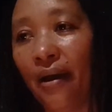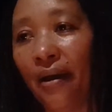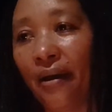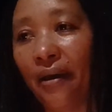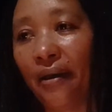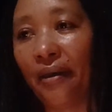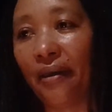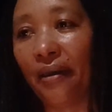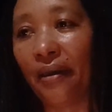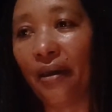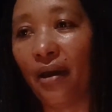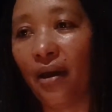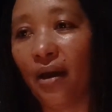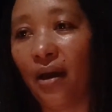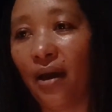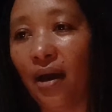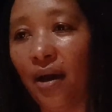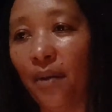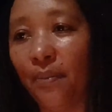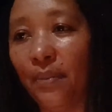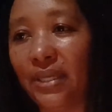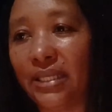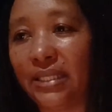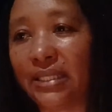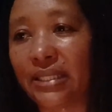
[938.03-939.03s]
Yeah,
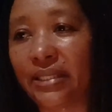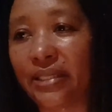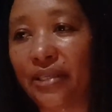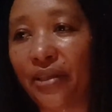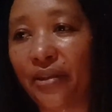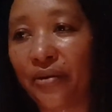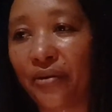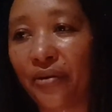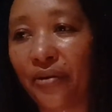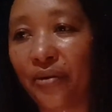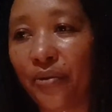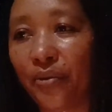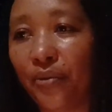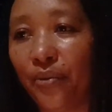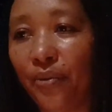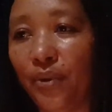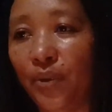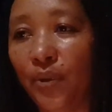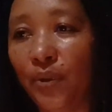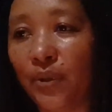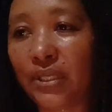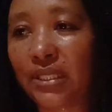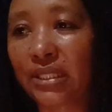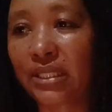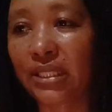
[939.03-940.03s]
I'm a sinner who
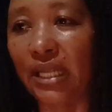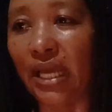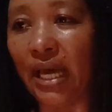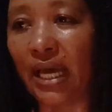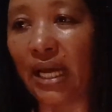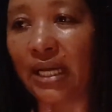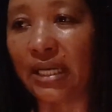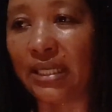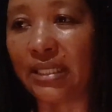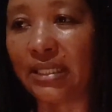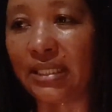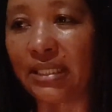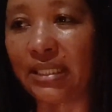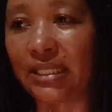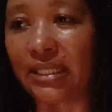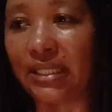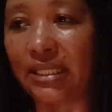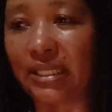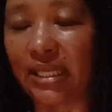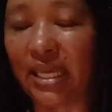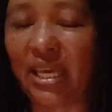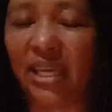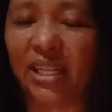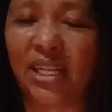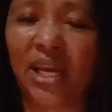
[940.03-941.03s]
looks like a
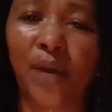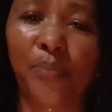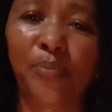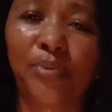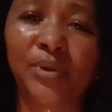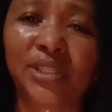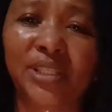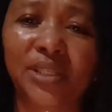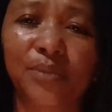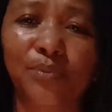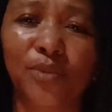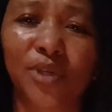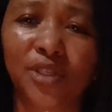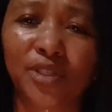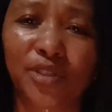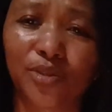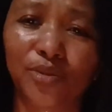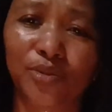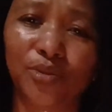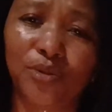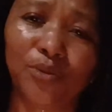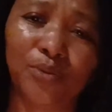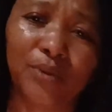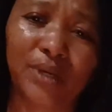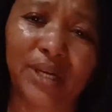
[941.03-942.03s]
saint. I pretty much
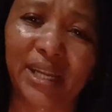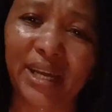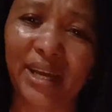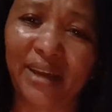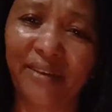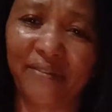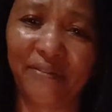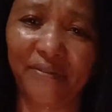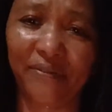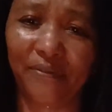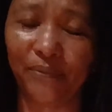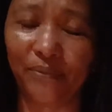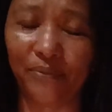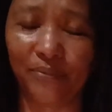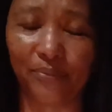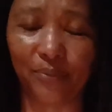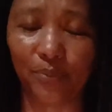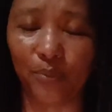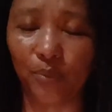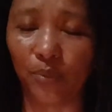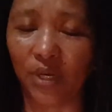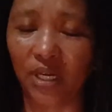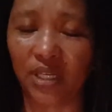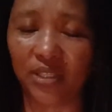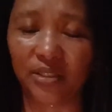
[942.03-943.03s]
do what I
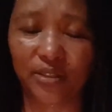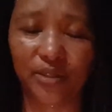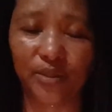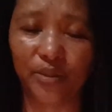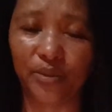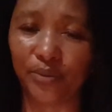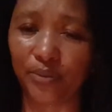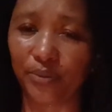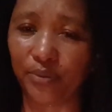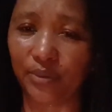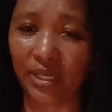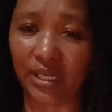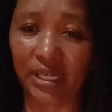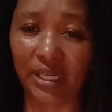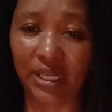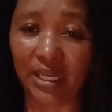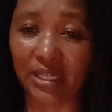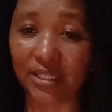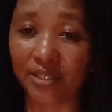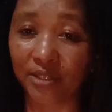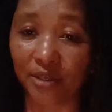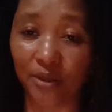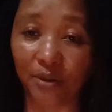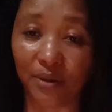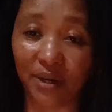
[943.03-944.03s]
want to do, and
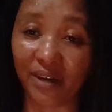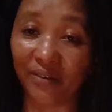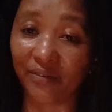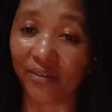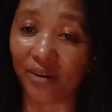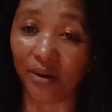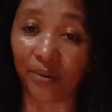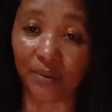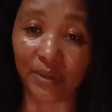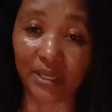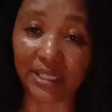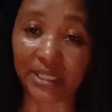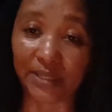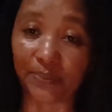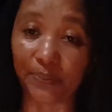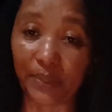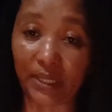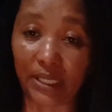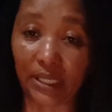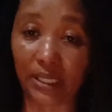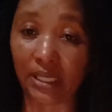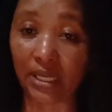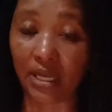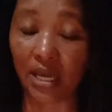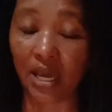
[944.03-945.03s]
that's how I've always
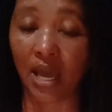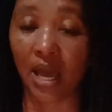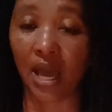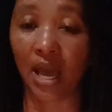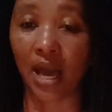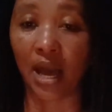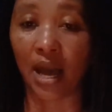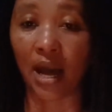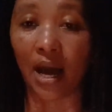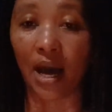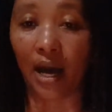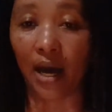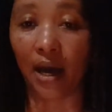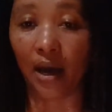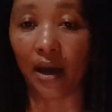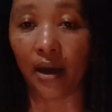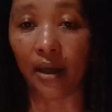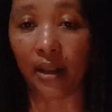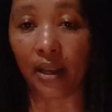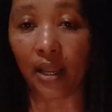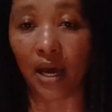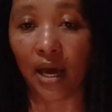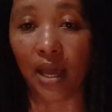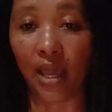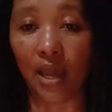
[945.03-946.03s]
been. And
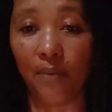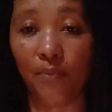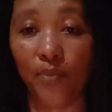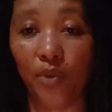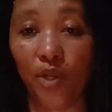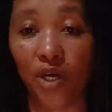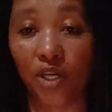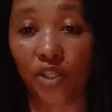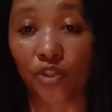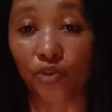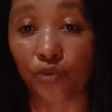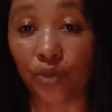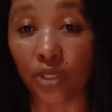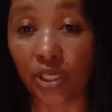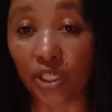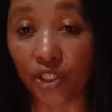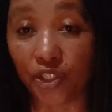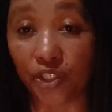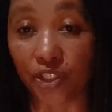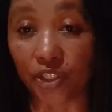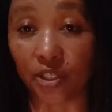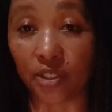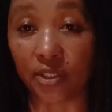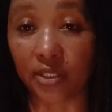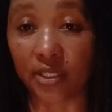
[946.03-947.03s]
I am not
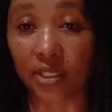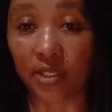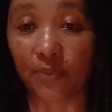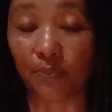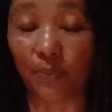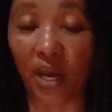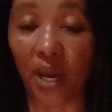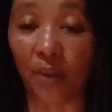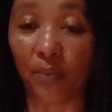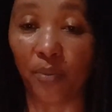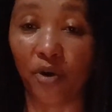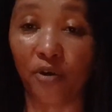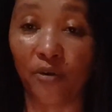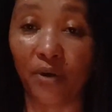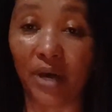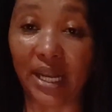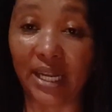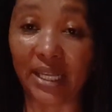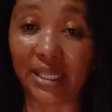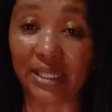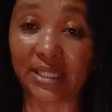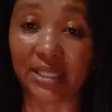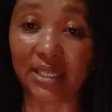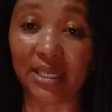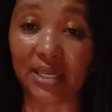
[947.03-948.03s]
religious. My
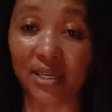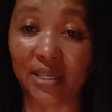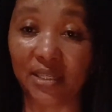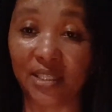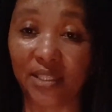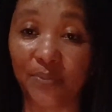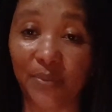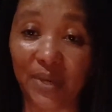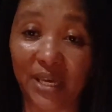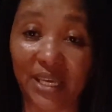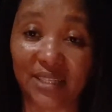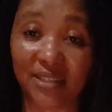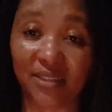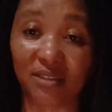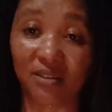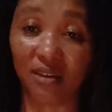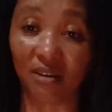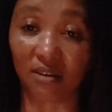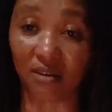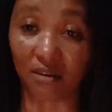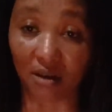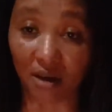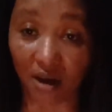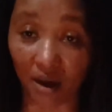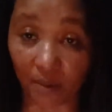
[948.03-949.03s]
morality is based
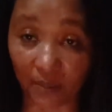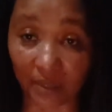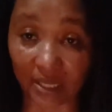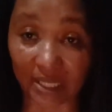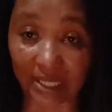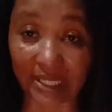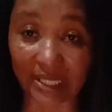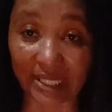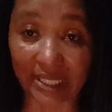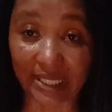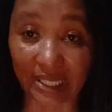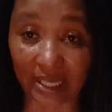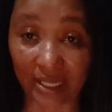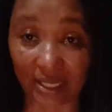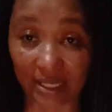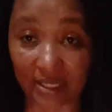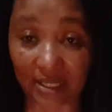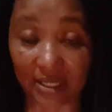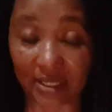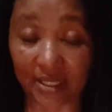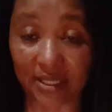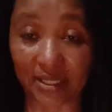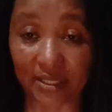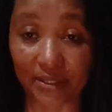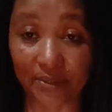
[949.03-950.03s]
on common
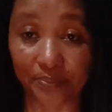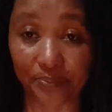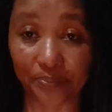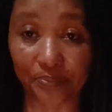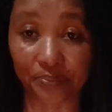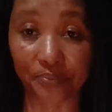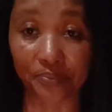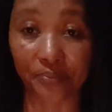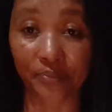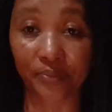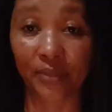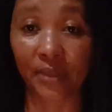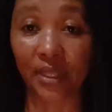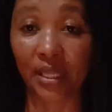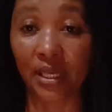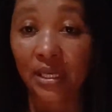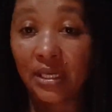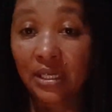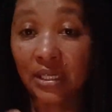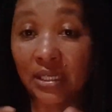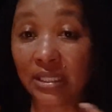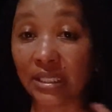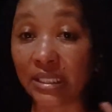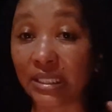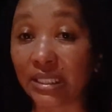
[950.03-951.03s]
sense.
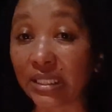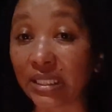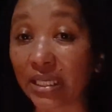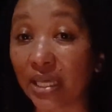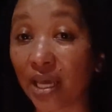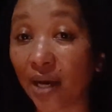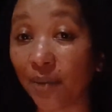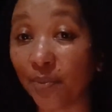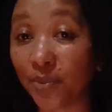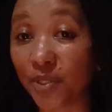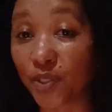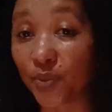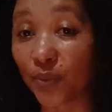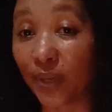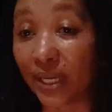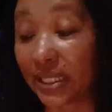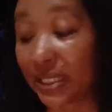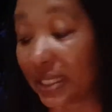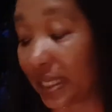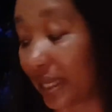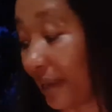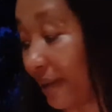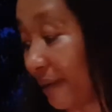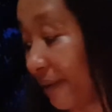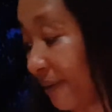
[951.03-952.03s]
See, I'm
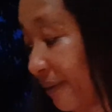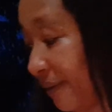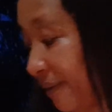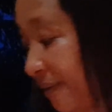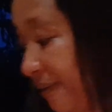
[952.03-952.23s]
sweating.